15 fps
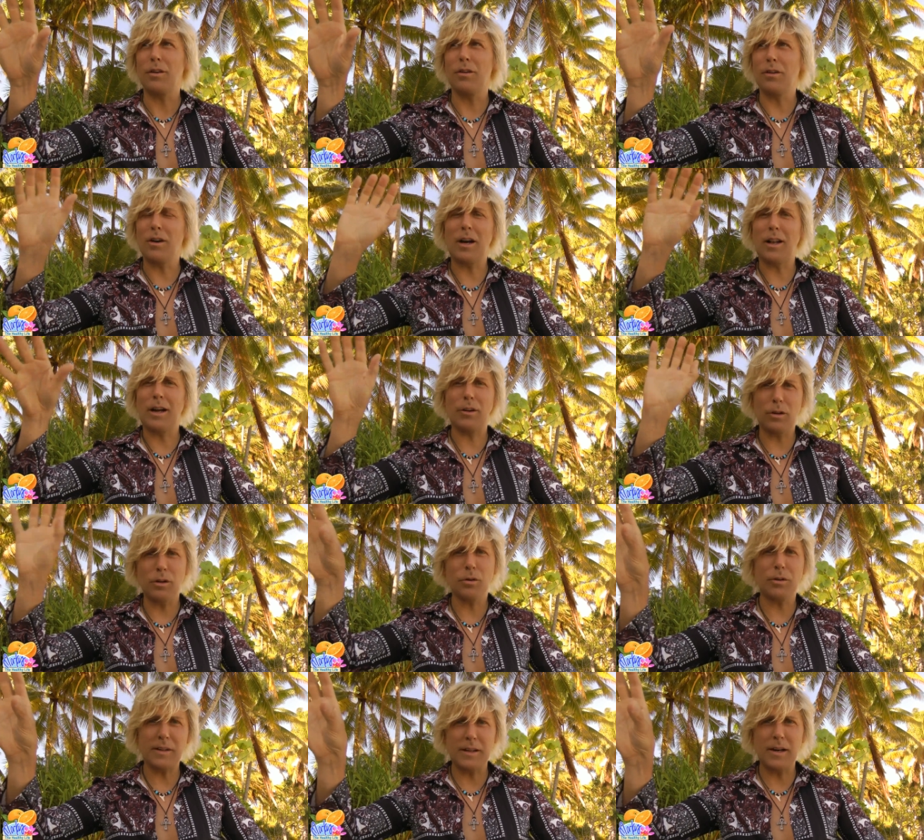You're not allowed to
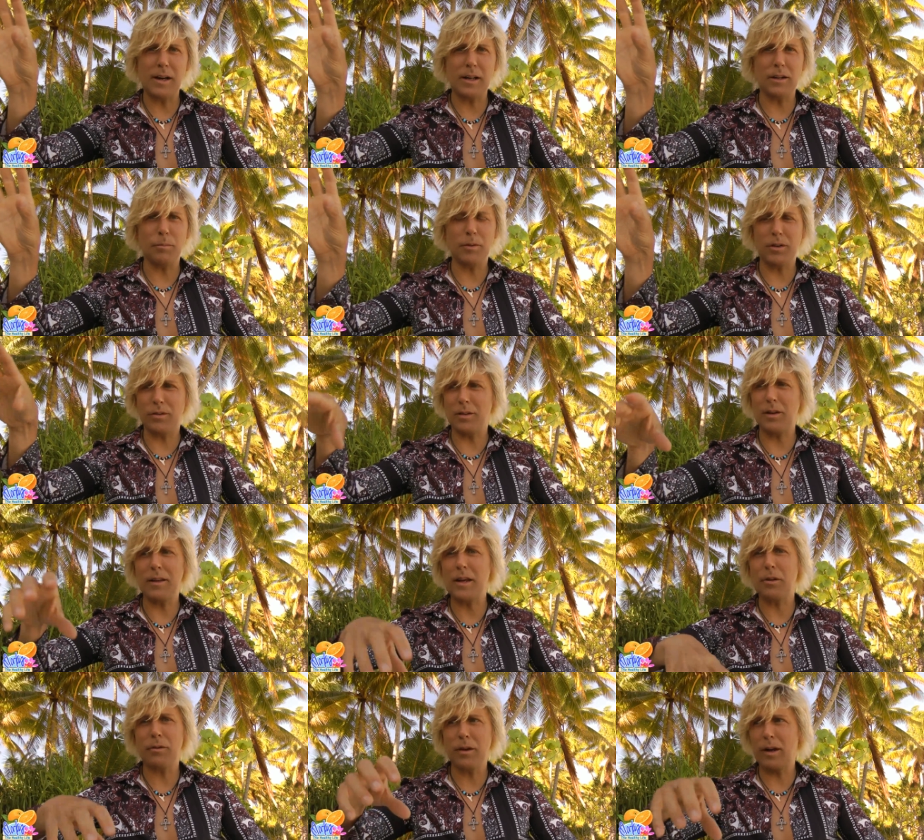go on the island because they
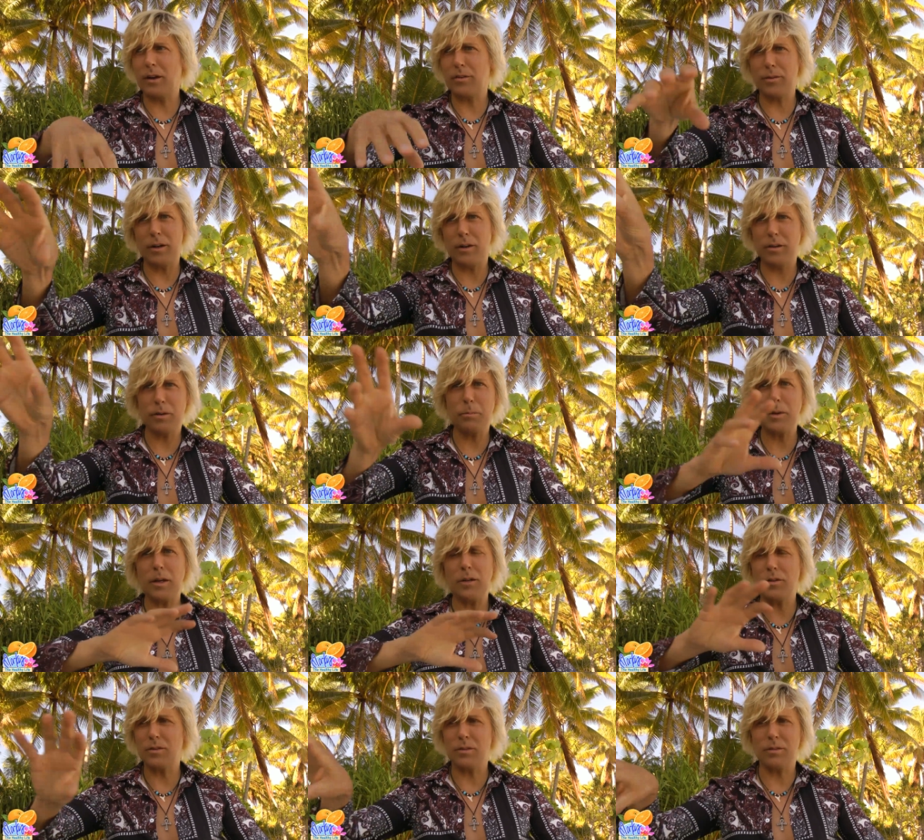lay their eggs right on the
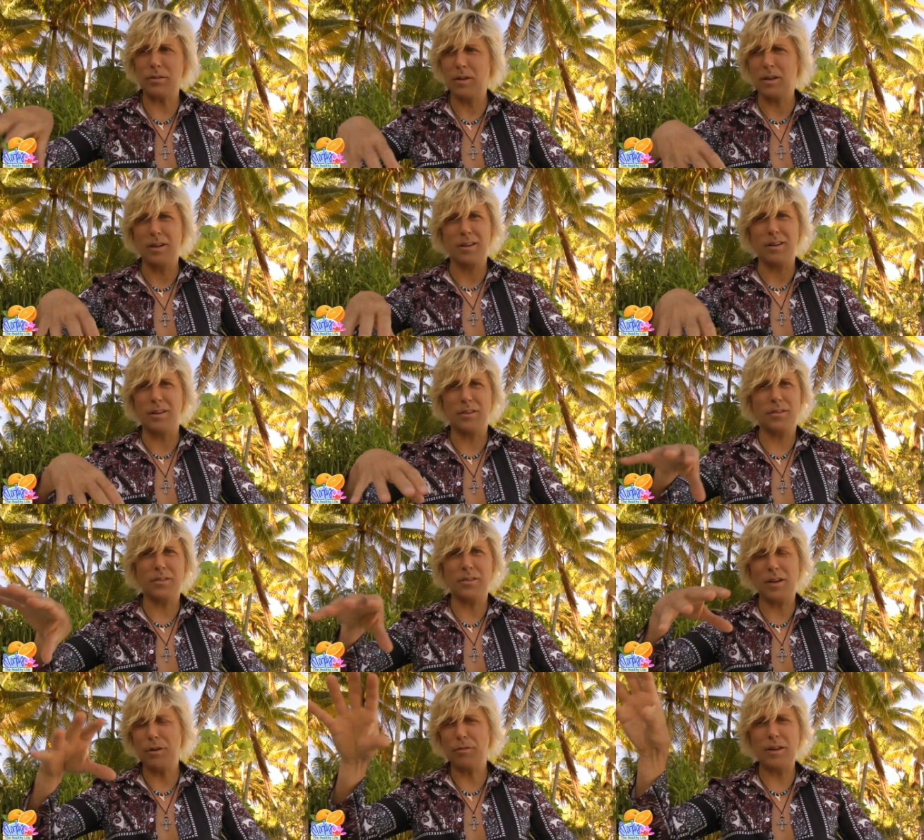beach and it's
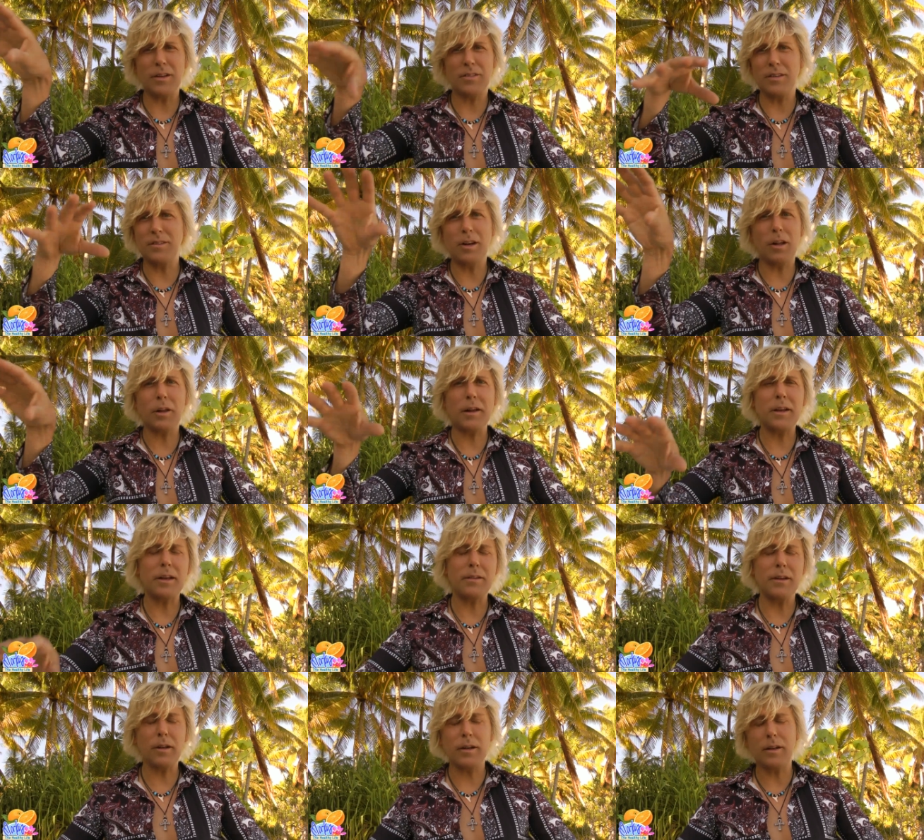everything. It's a
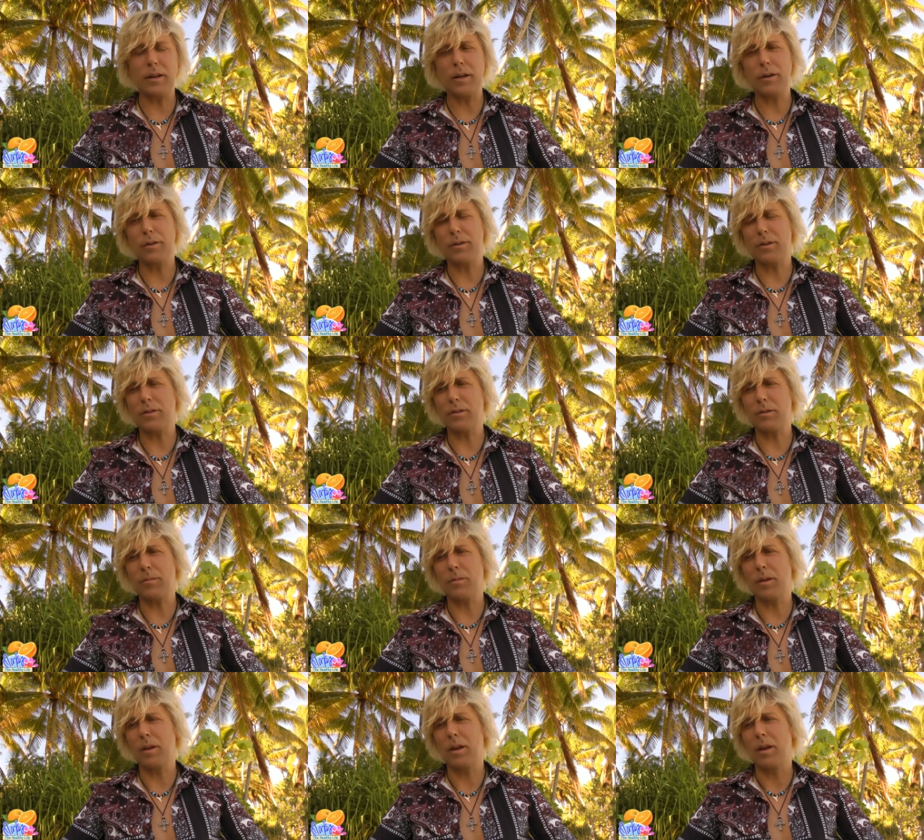delicate, delicate ecosystem.
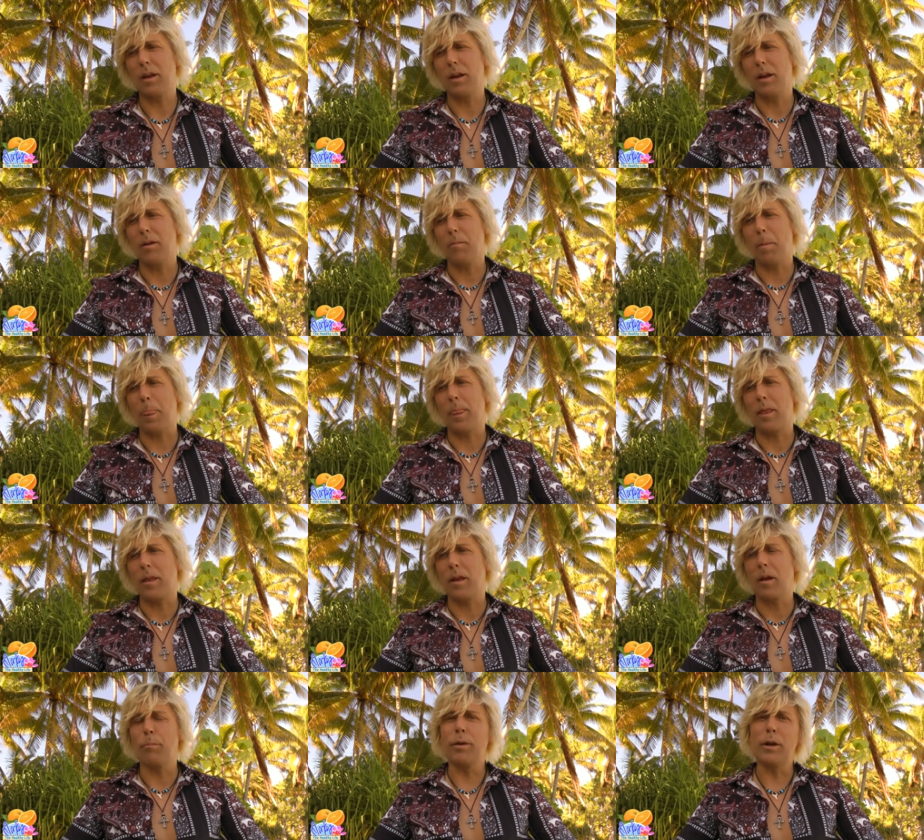
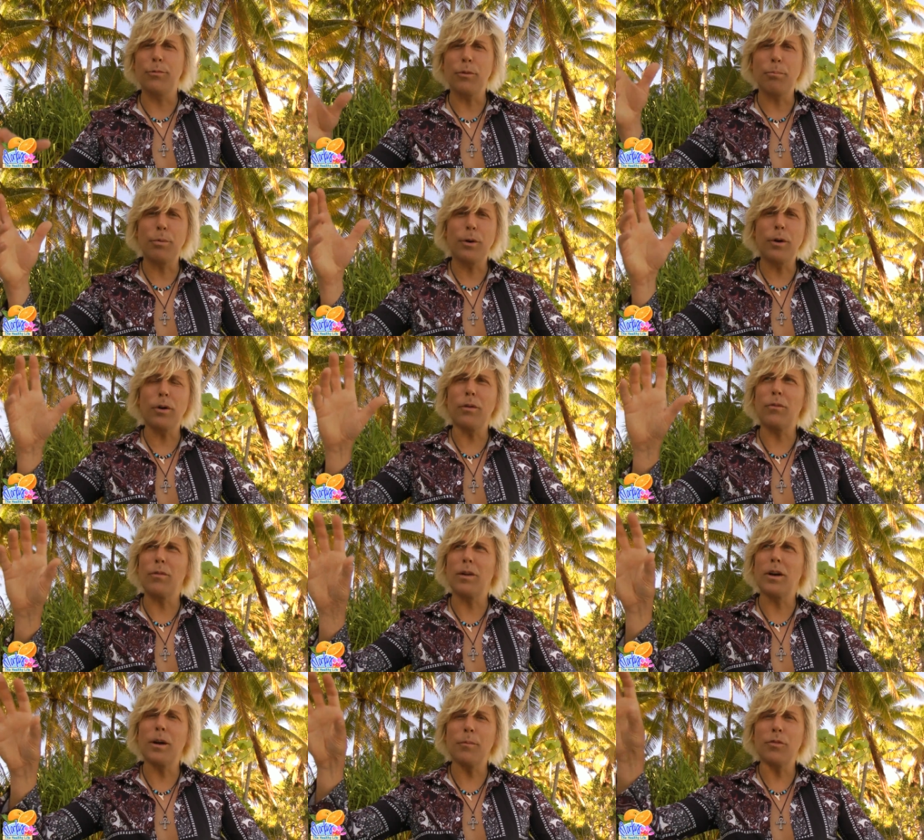But if a bird
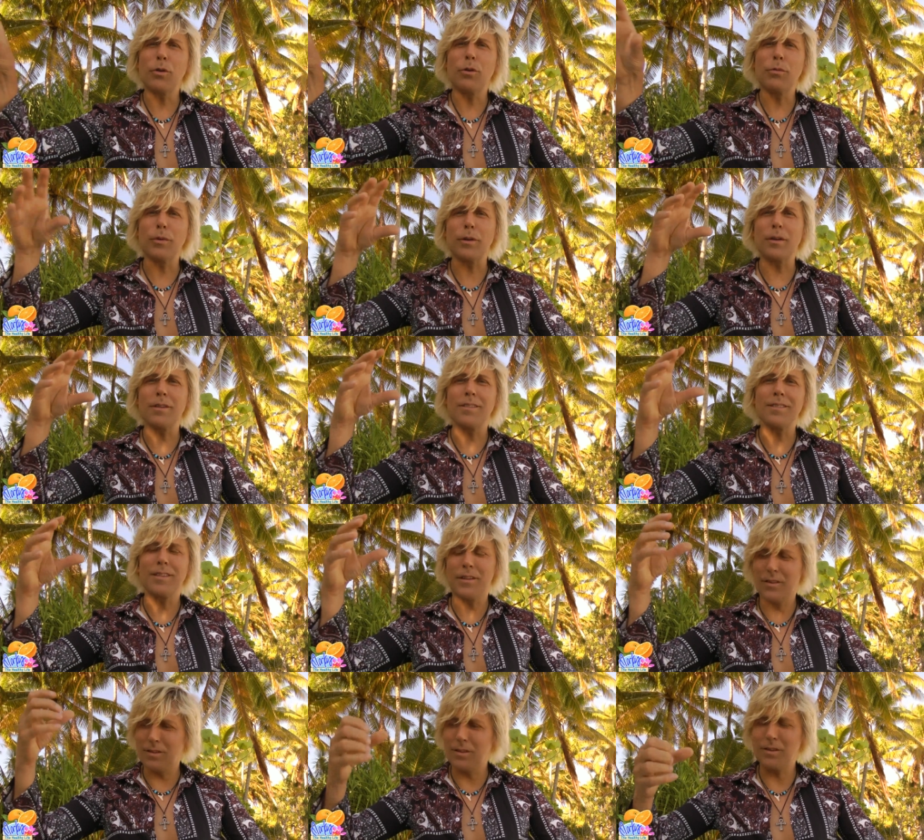comes over
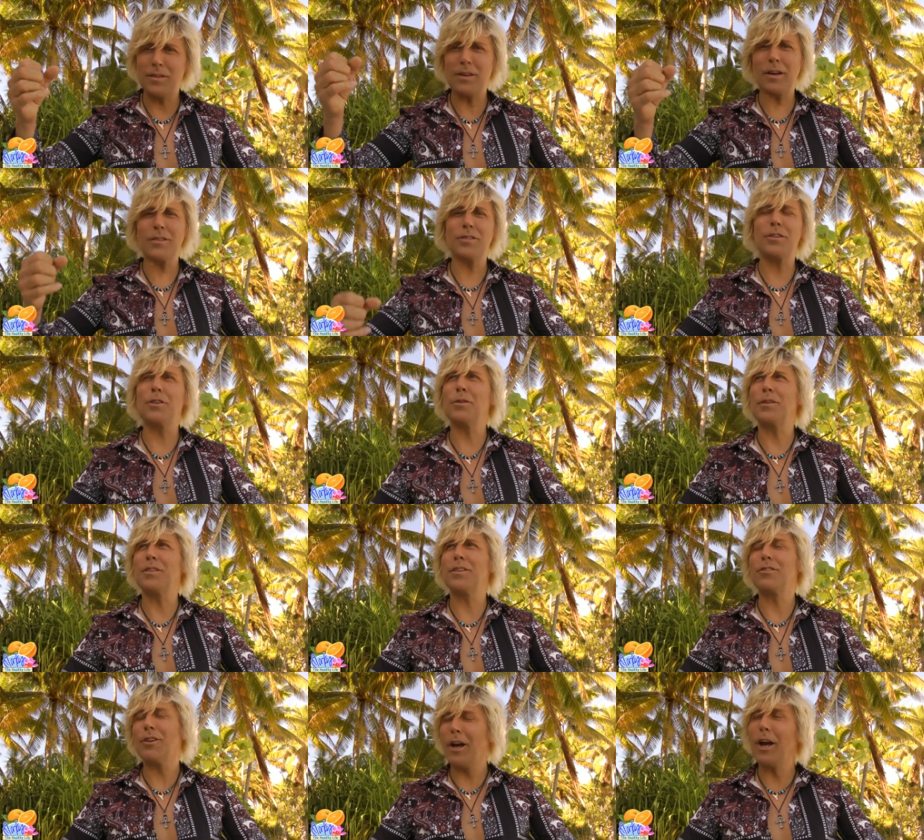and sits next to you and
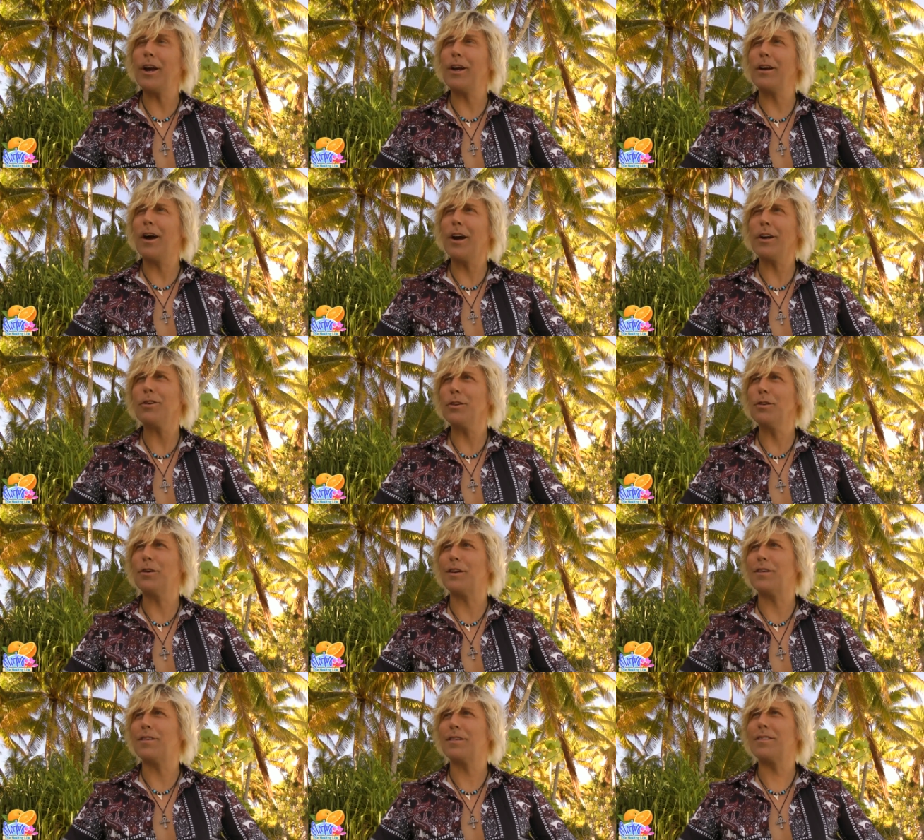says, hey, how you
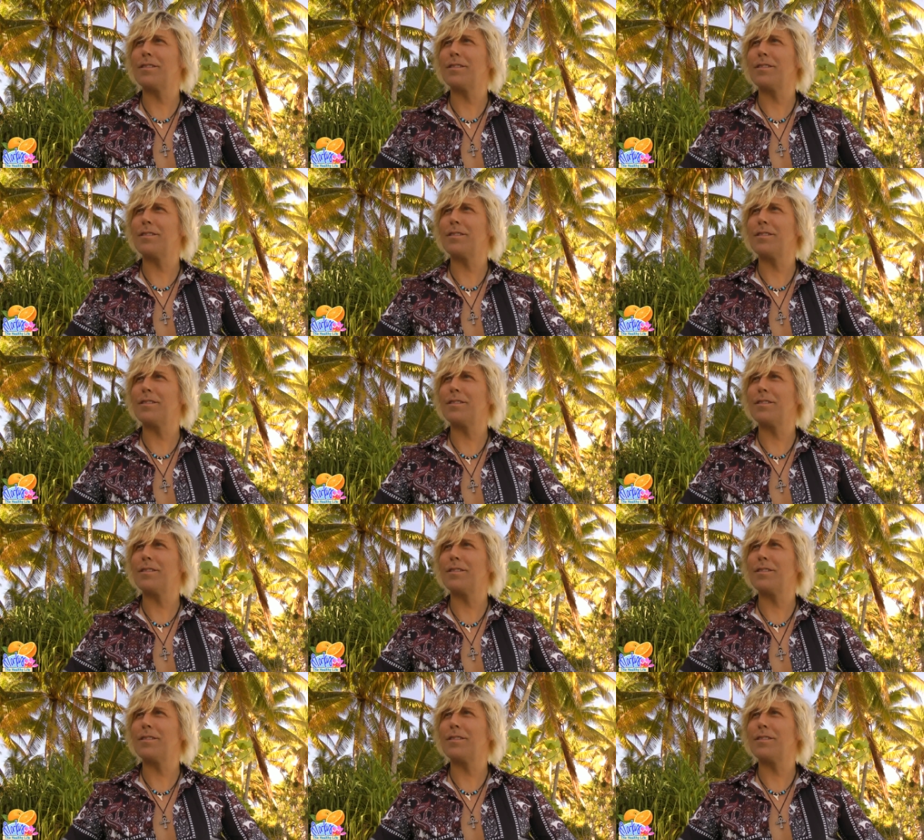doing?